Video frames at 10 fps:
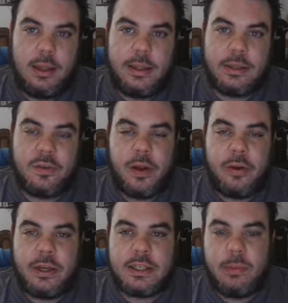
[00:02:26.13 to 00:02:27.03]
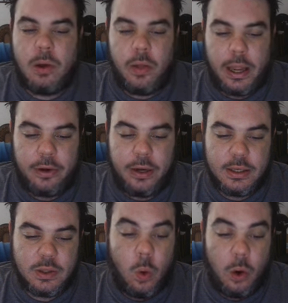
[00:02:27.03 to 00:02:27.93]
These are very small
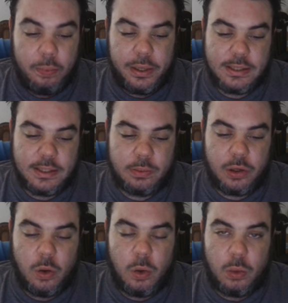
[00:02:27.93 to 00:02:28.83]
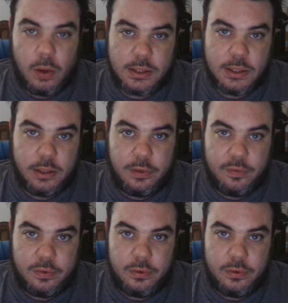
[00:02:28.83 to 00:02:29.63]
areas or places where no one wants to live.